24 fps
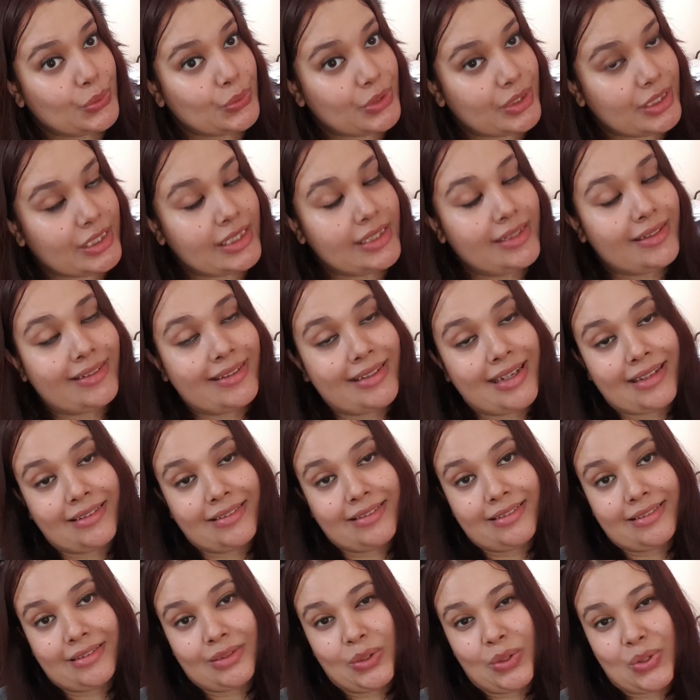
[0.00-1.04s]
to read
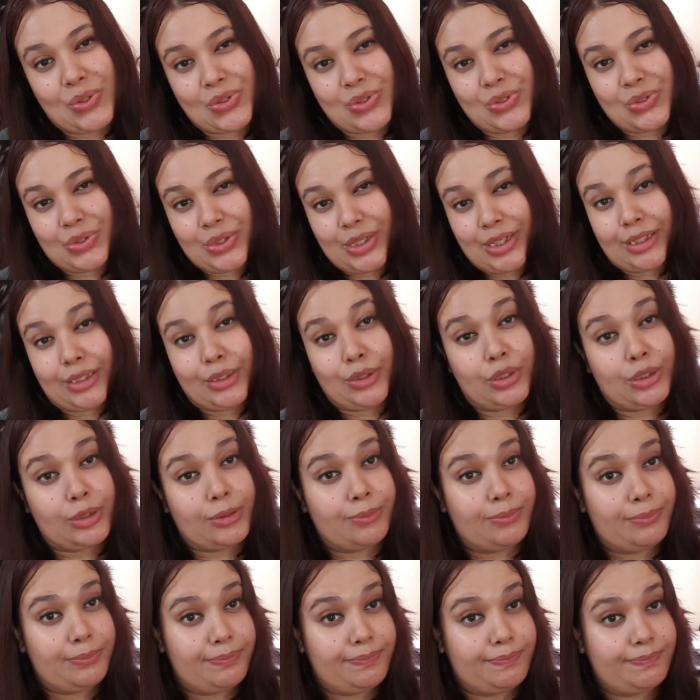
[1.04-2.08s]
rather than concentrating on the
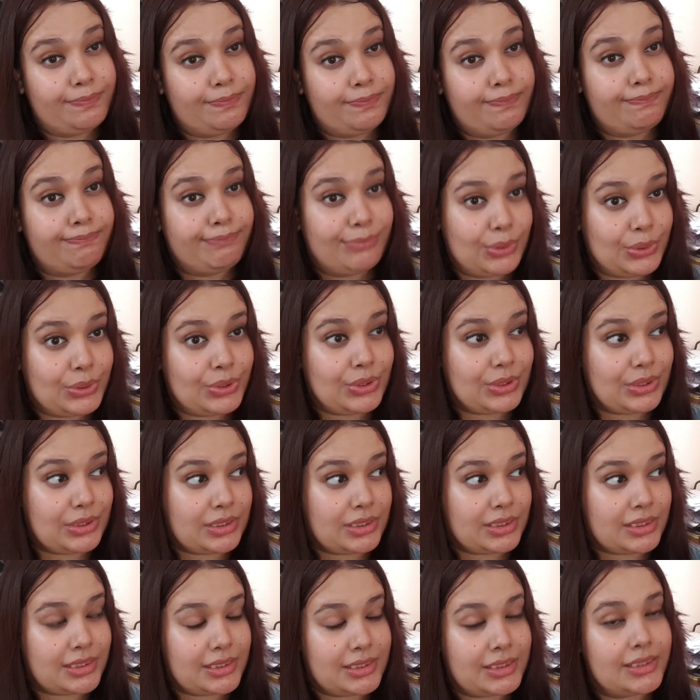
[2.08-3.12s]

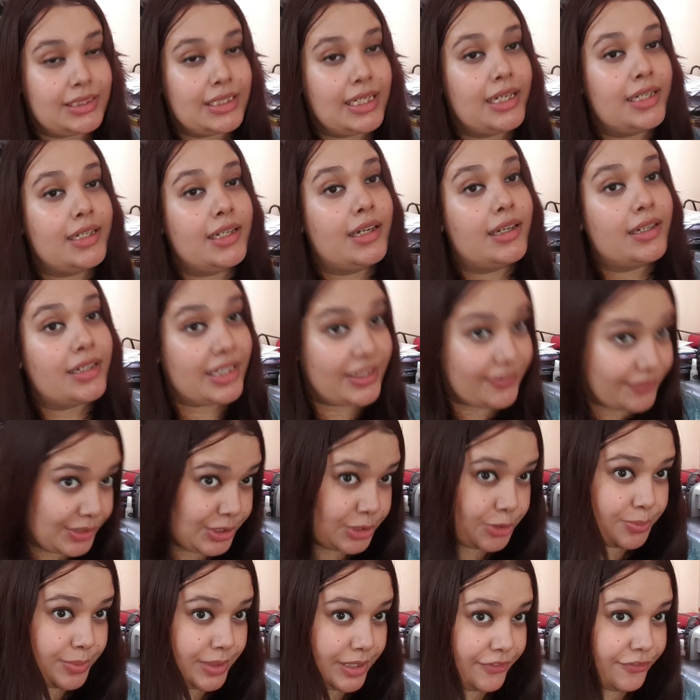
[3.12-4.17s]
books that are given
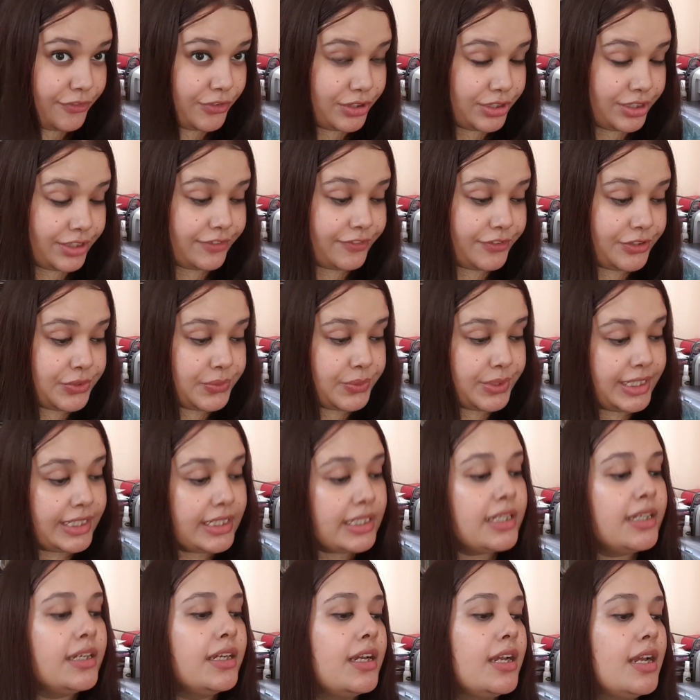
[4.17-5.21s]
to me for reviewing.
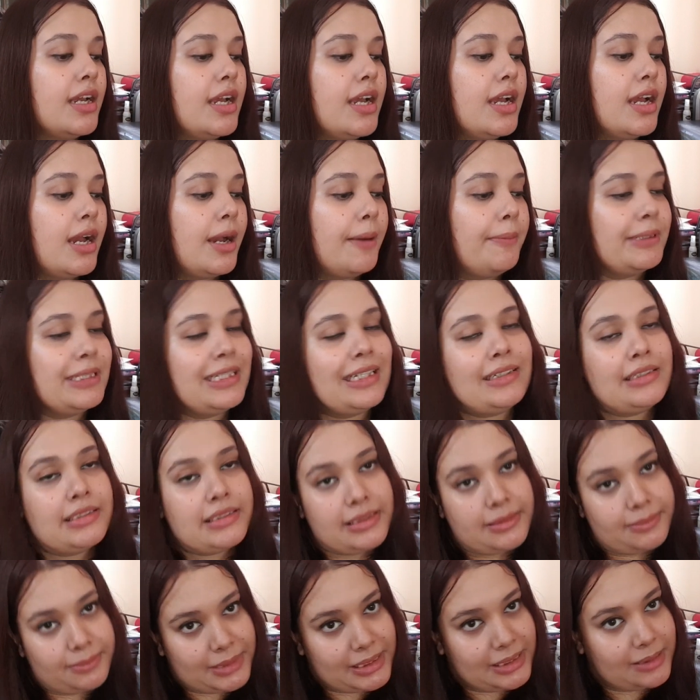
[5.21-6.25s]
But that
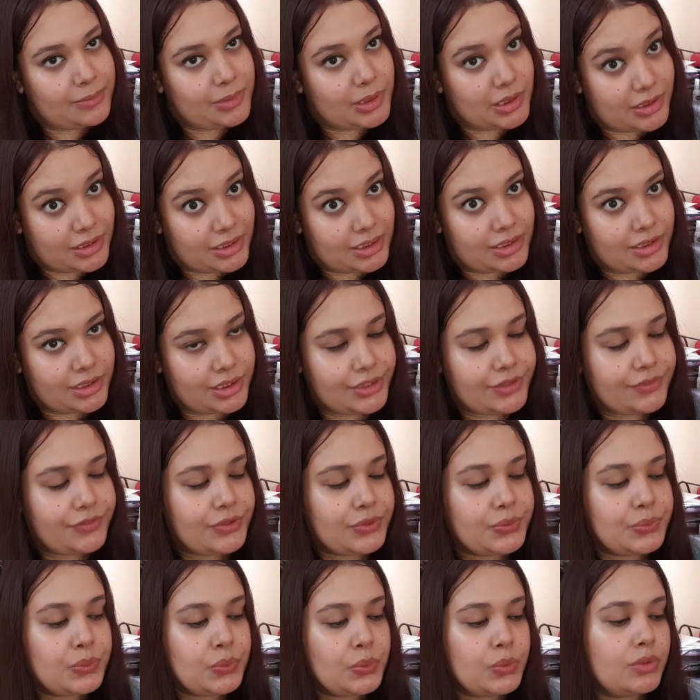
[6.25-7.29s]
doesn't mean I'm not going to
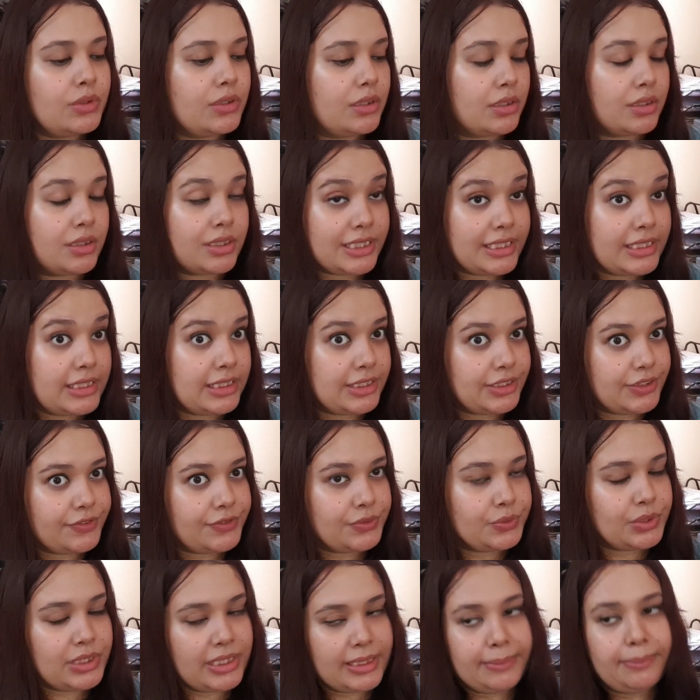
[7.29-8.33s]
read and
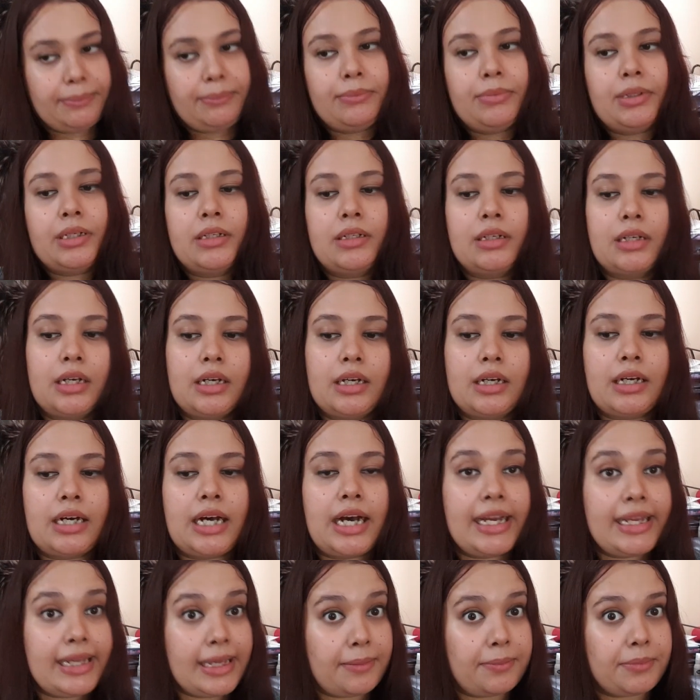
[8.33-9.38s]
review them.
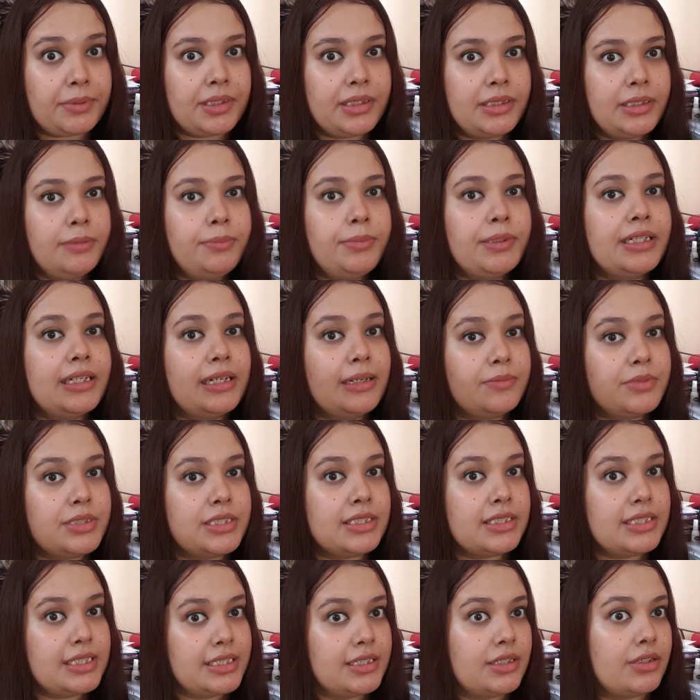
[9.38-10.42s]
I am gonna, but I'm
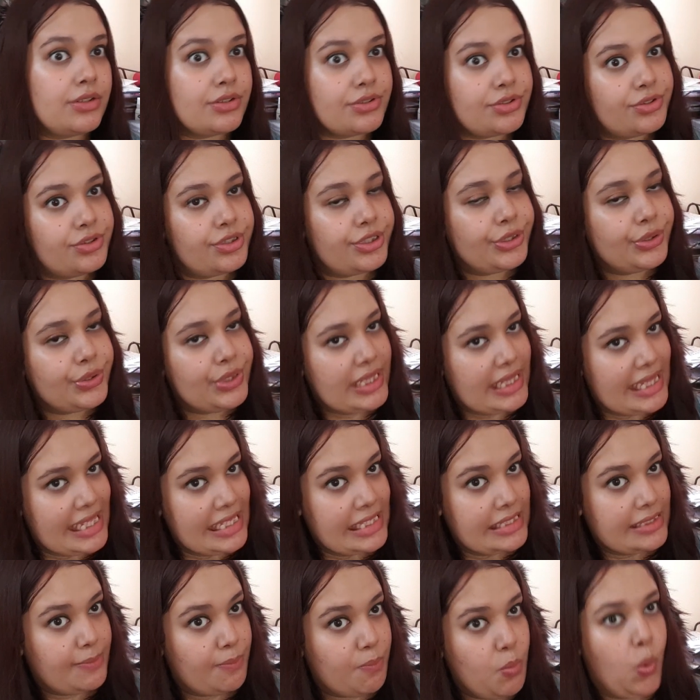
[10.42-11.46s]
just gonna concentrate on
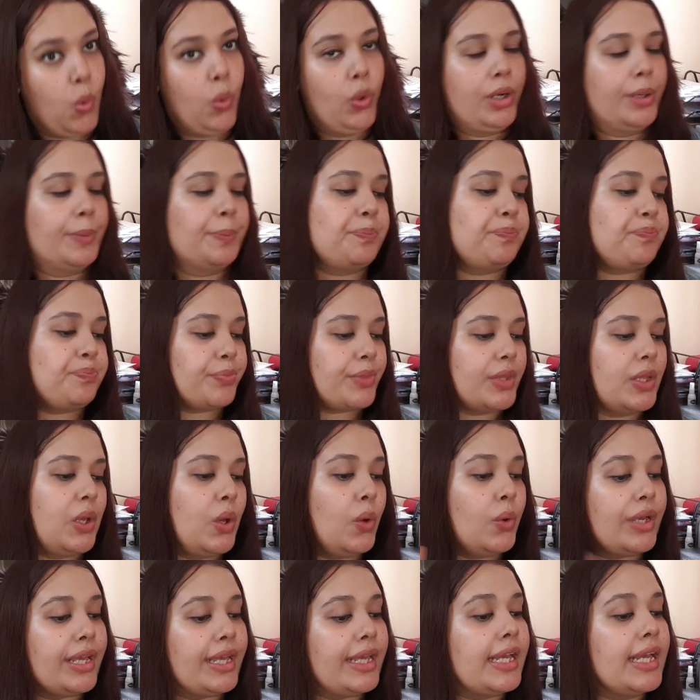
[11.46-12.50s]
these more.
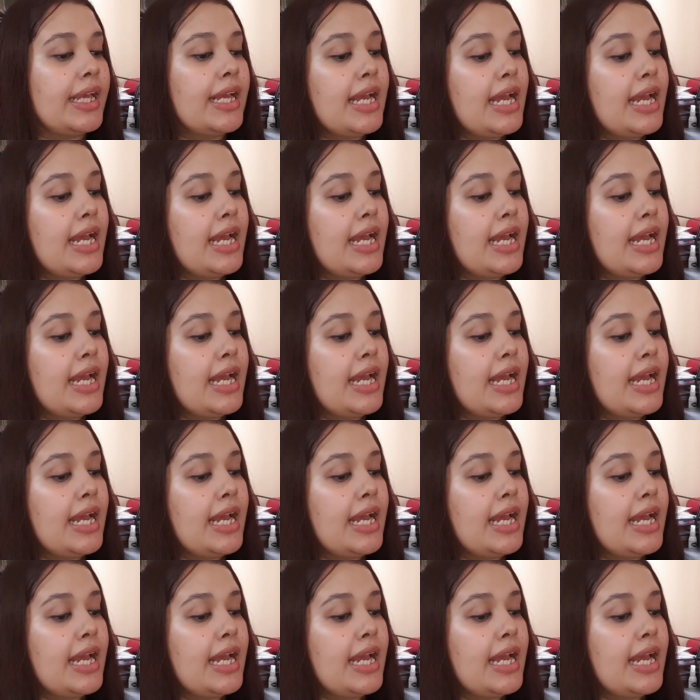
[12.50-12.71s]
Okay.